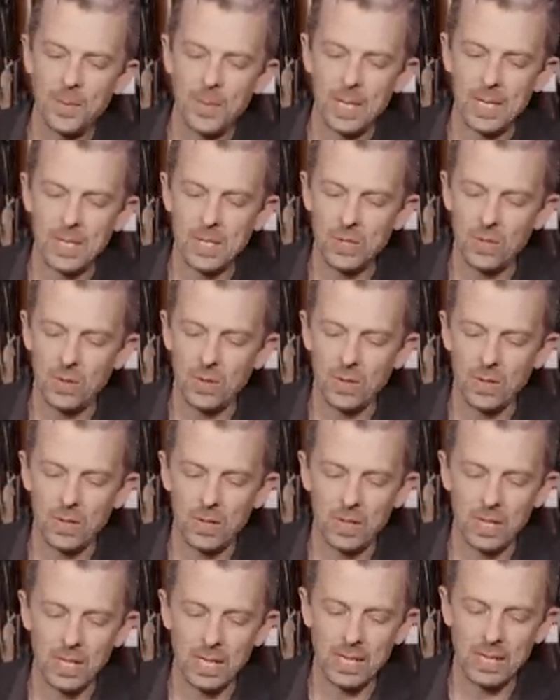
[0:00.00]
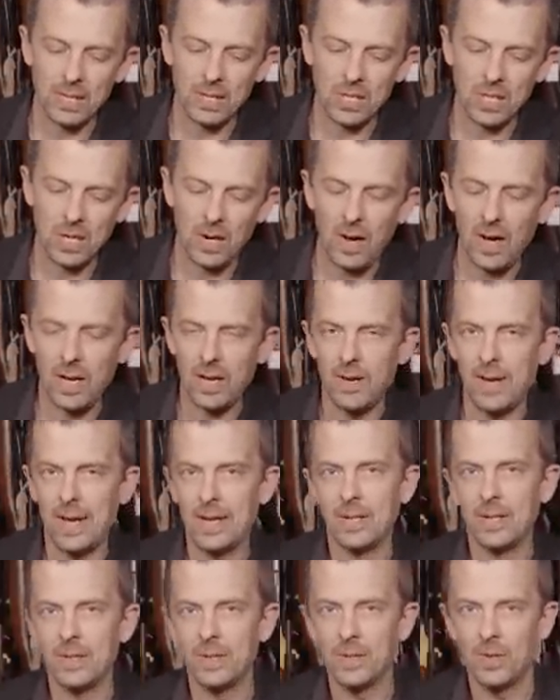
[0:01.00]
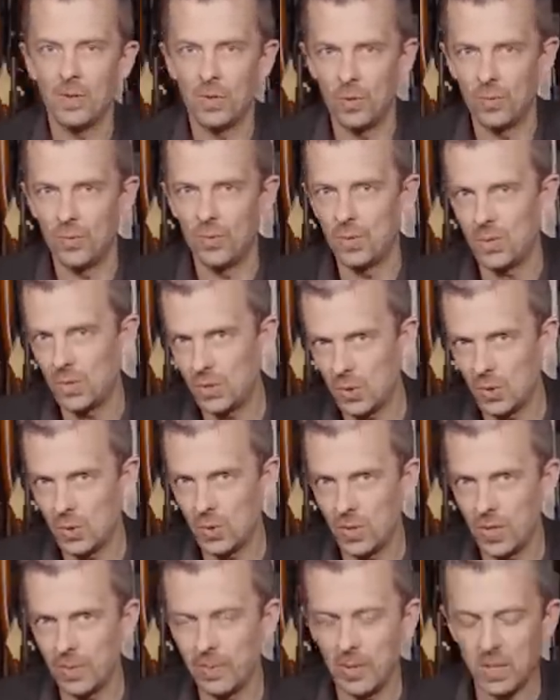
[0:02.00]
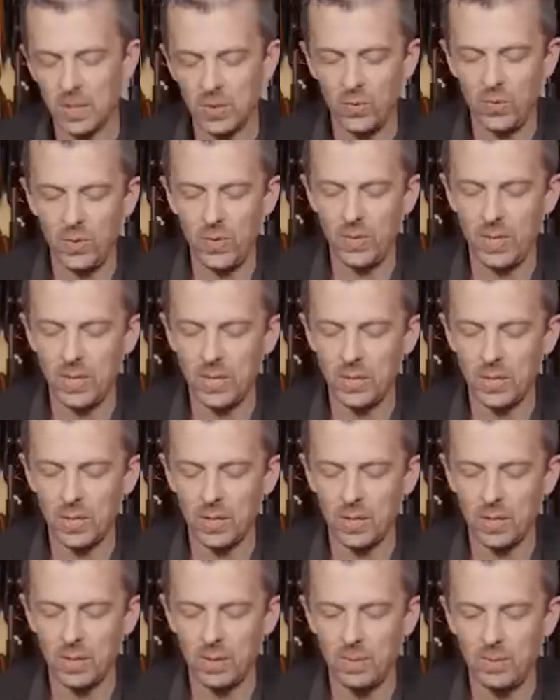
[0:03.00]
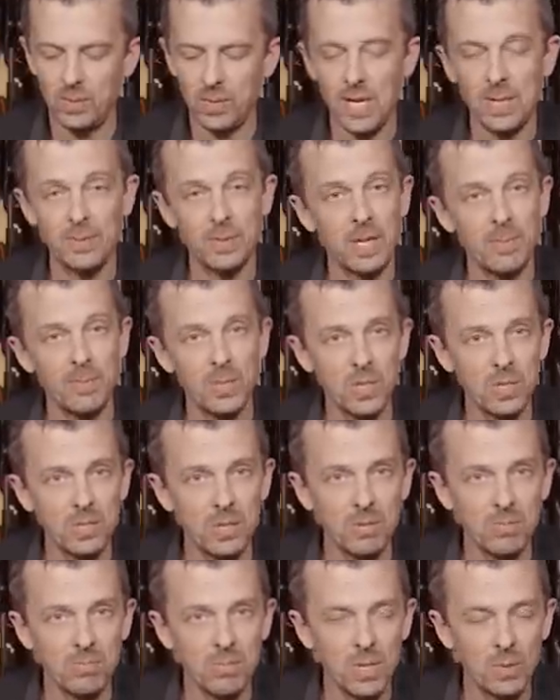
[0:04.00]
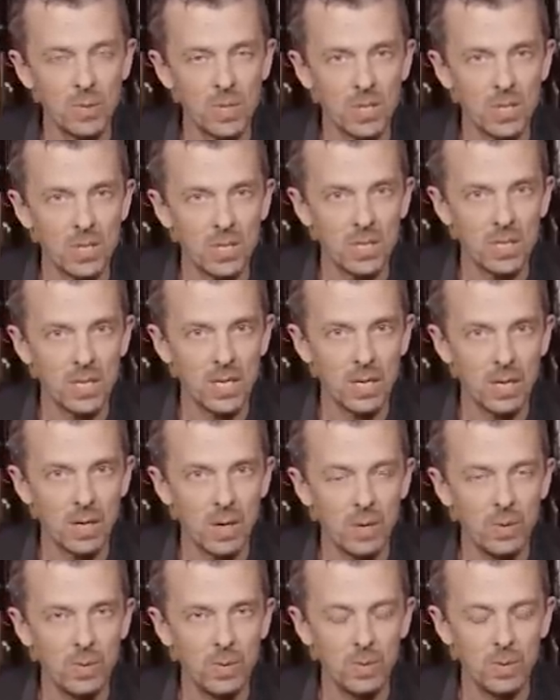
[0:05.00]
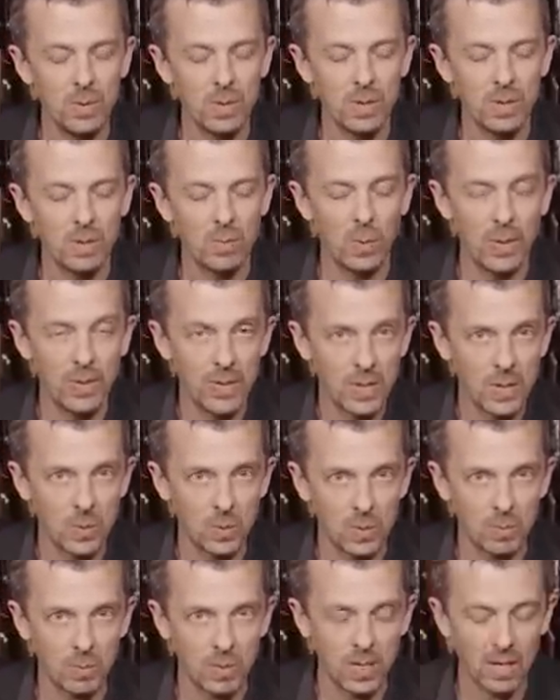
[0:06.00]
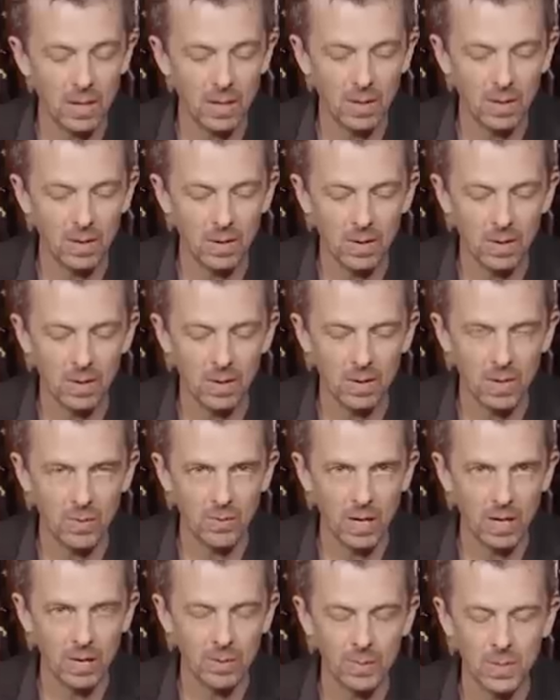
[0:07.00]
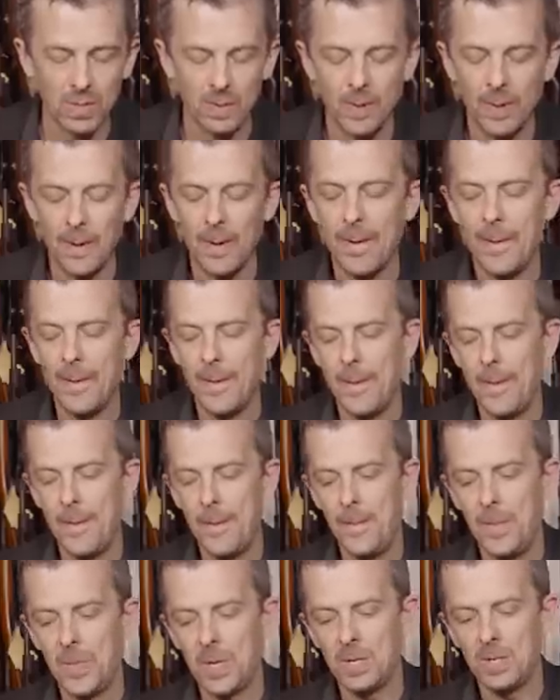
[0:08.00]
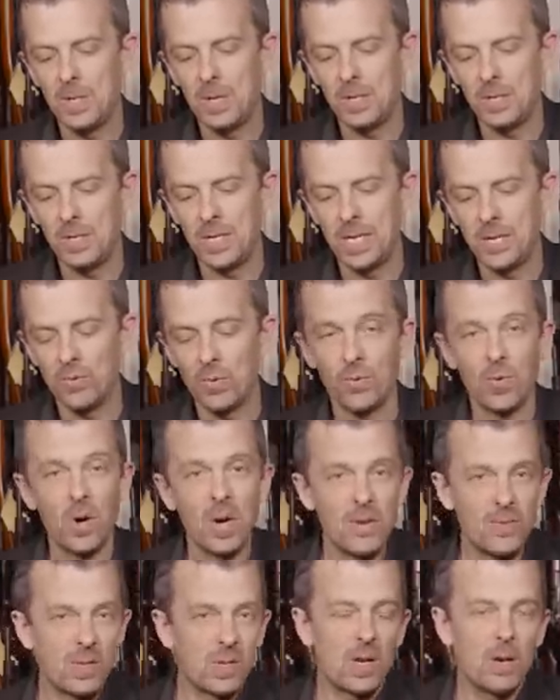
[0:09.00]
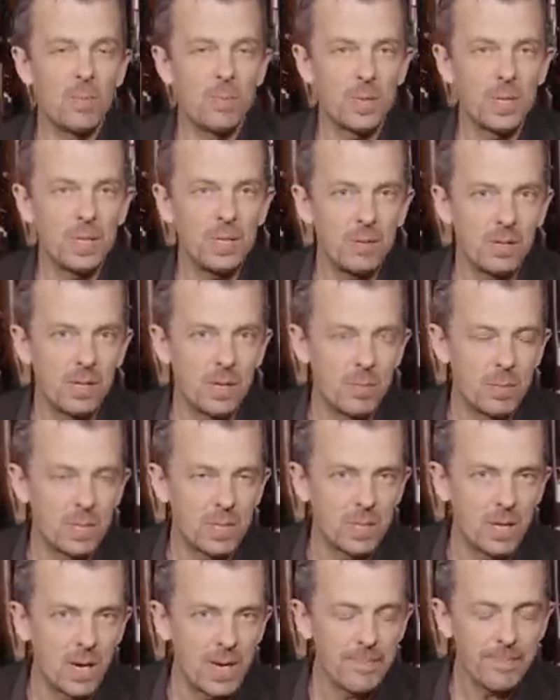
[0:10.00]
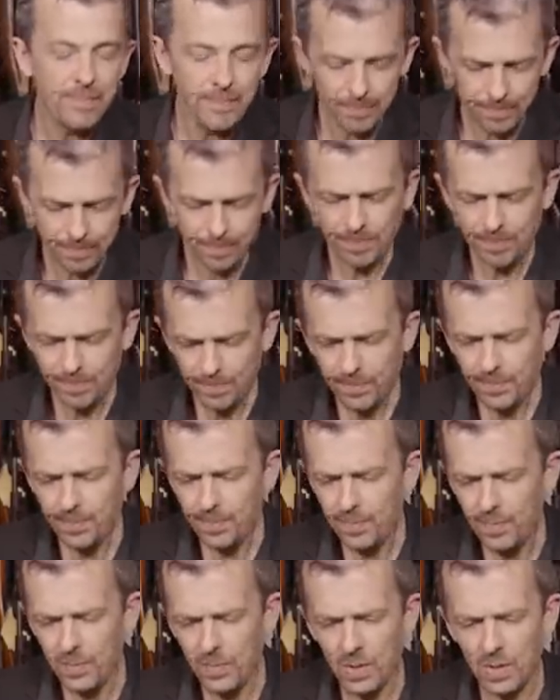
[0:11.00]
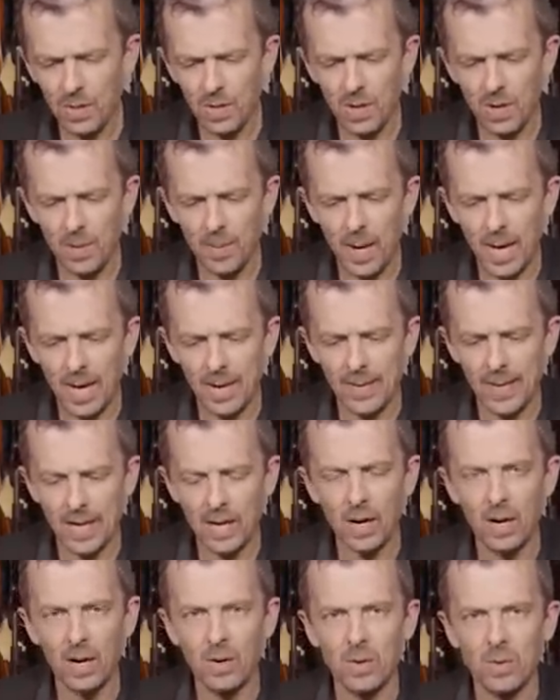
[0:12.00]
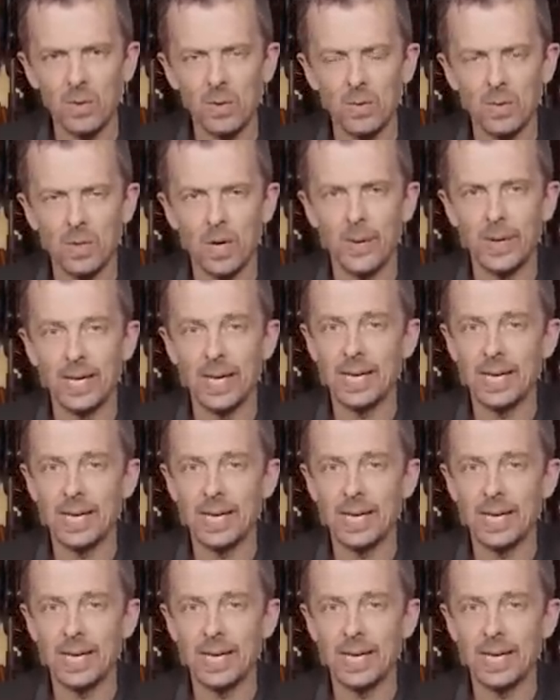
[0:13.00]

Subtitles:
That's not the entire end of the story, because a few years ago, James Edmiston, who was the CEO when this was being developed, did revive the company name, and they are going